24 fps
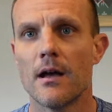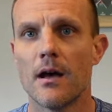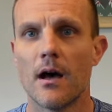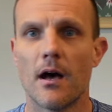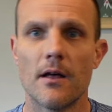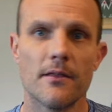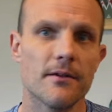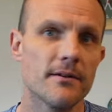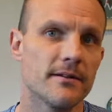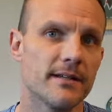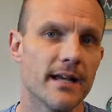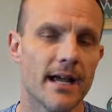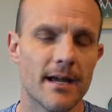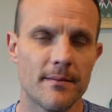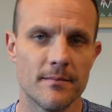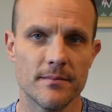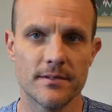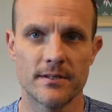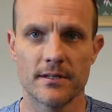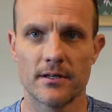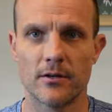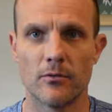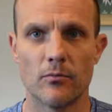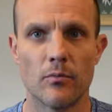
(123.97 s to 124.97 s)
Other times
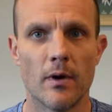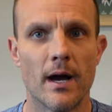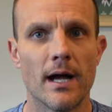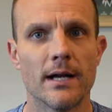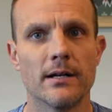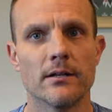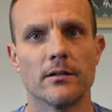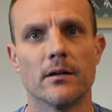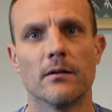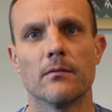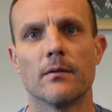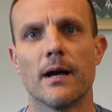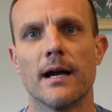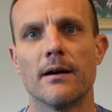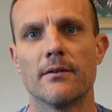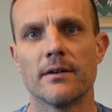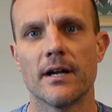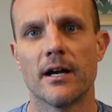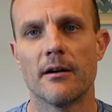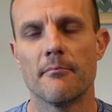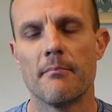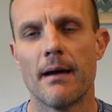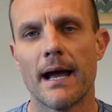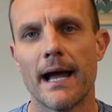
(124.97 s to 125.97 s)
they'll wander around
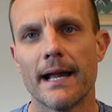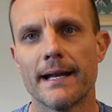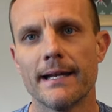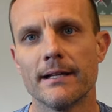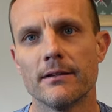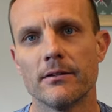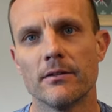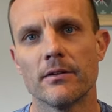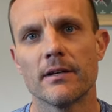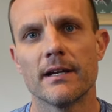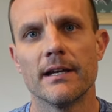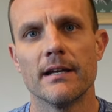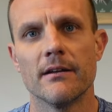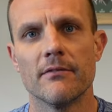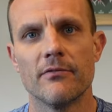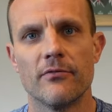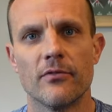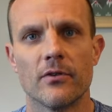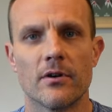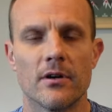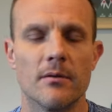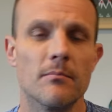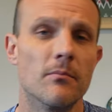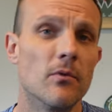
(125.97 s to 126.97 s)
our body looking
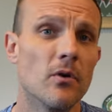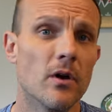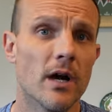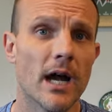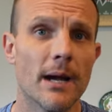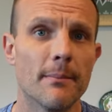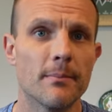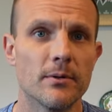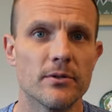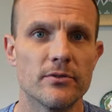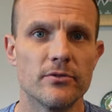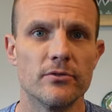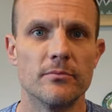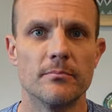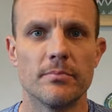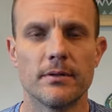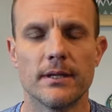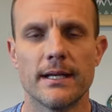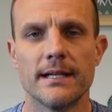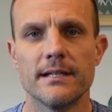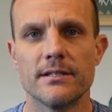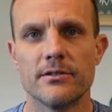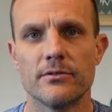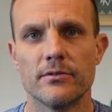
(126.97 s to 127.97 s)
for a more opportune
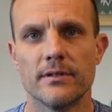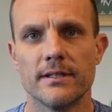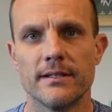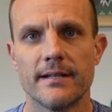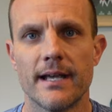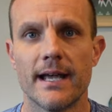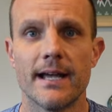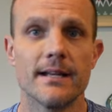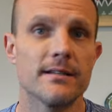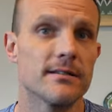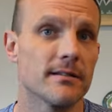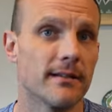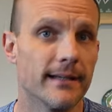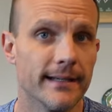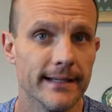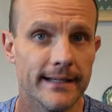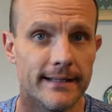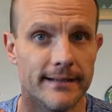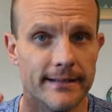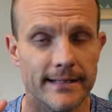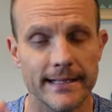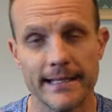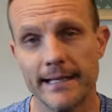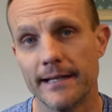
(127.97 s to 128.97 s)
place to attach
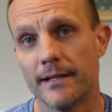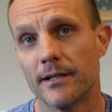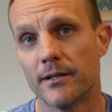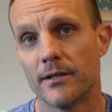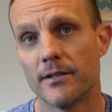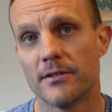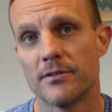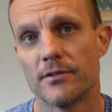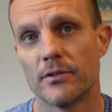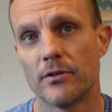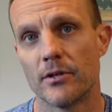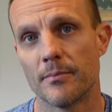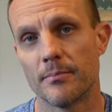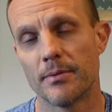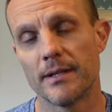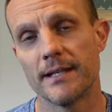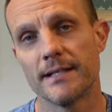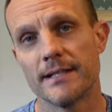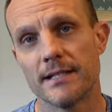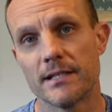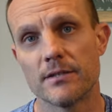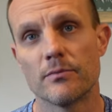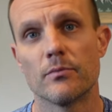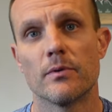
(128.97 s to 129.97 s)
like the ears or
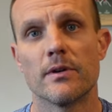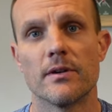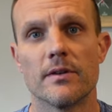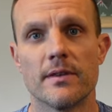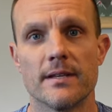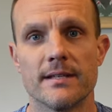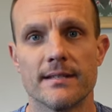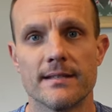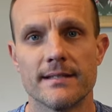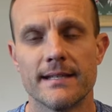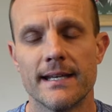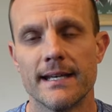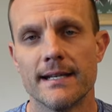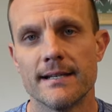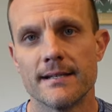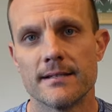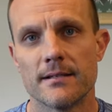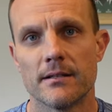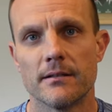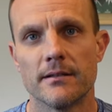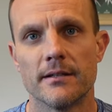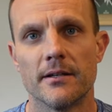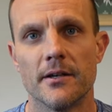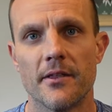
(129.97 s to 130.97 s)
places where the skin is
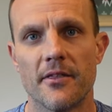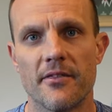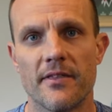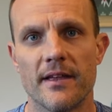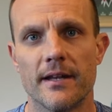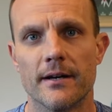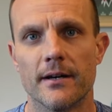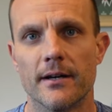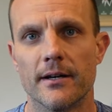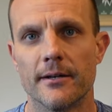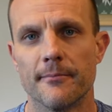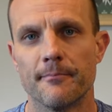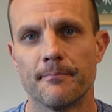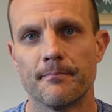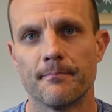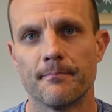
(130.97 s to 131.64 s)
a little thinner.